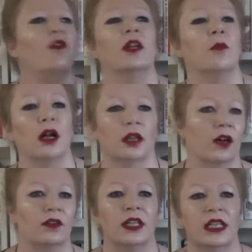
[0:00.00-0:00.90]
in my
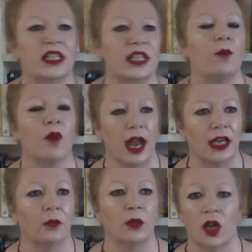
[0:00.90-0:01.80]
life some
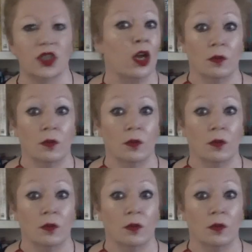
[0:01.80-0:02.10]
random goes,